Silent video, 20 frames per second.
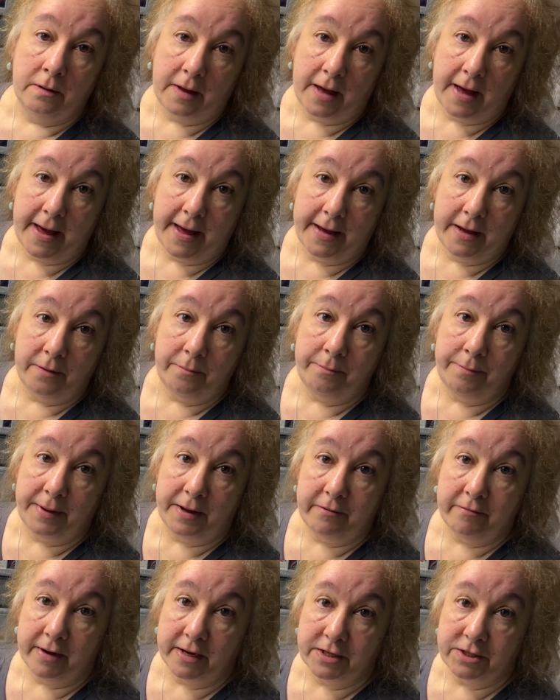A and
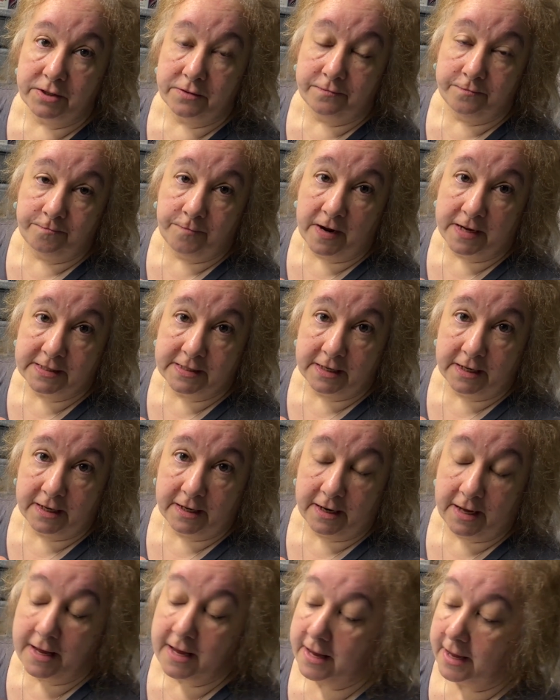B resin
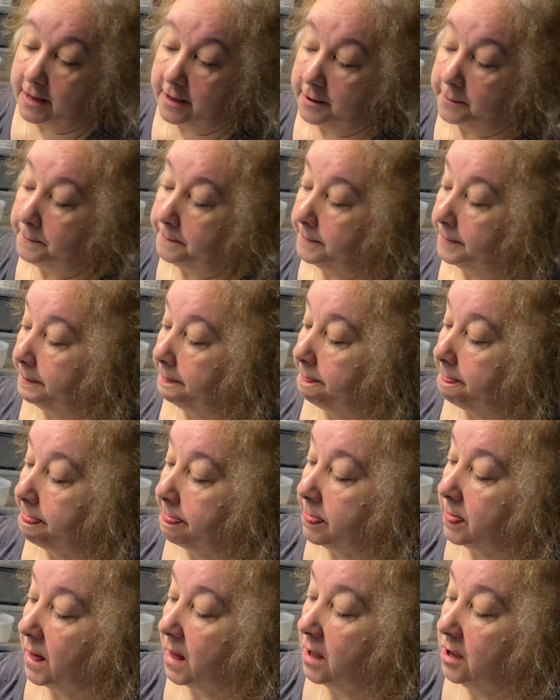in here
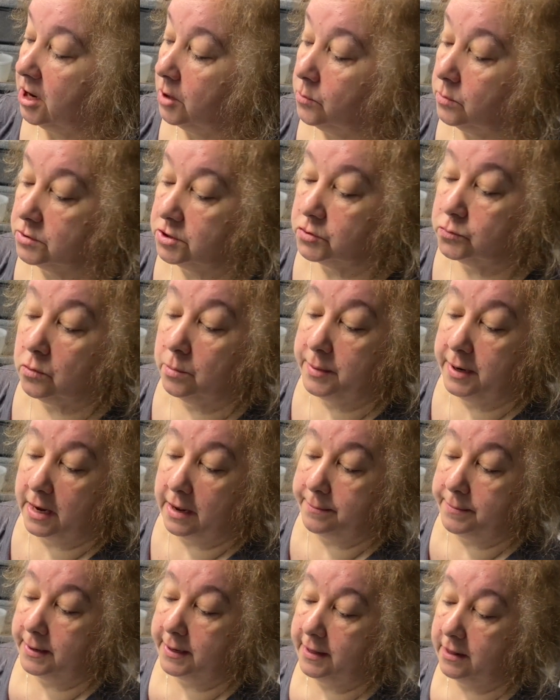and you want to warm it
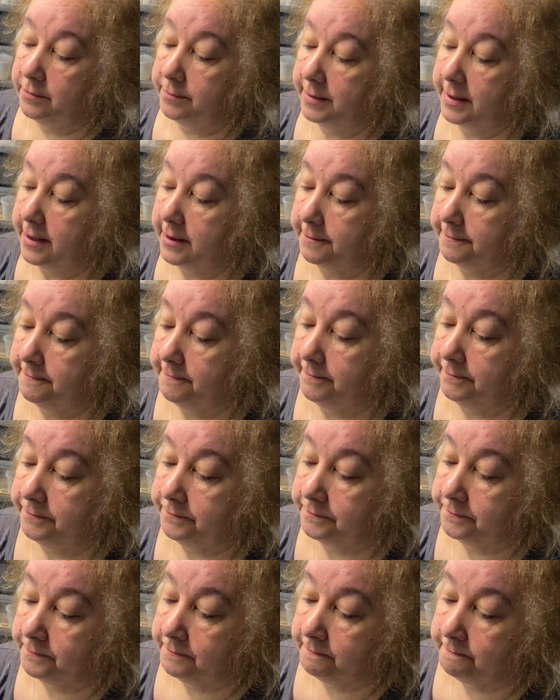up a little bit,
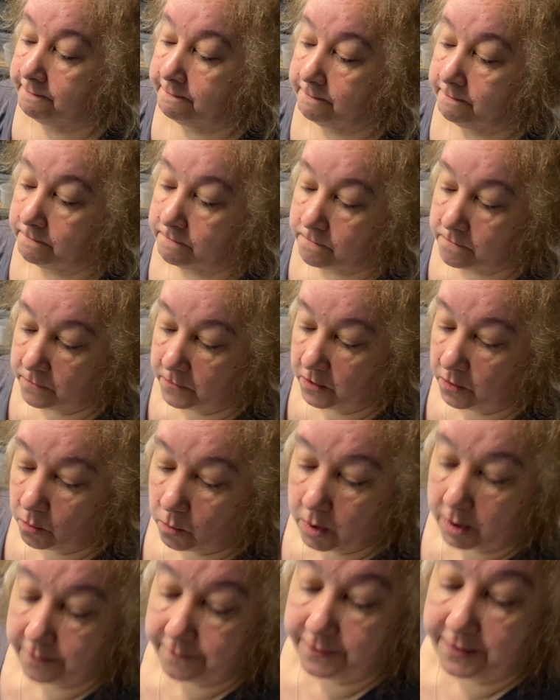
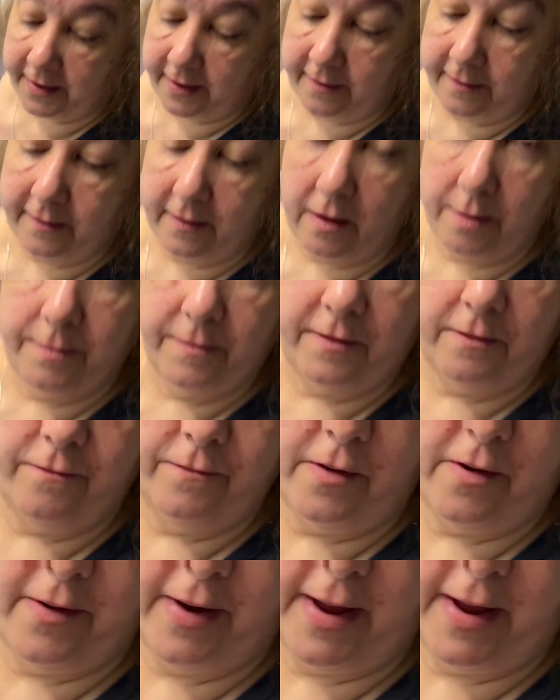one of these comes in very